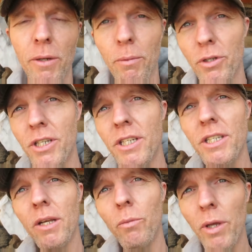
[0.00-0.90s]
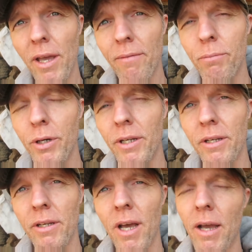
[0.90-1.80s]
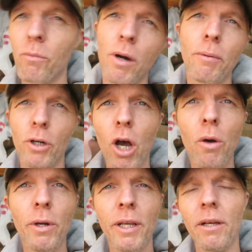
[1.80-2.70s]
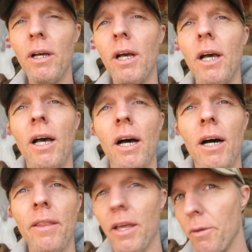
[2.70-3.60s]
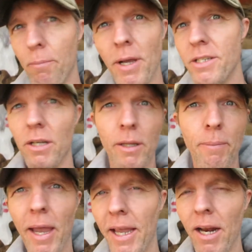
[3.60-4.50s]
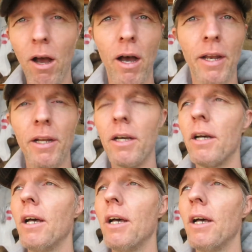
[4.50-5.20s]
Well, since then we have put in a rubber coating that you basically paint on.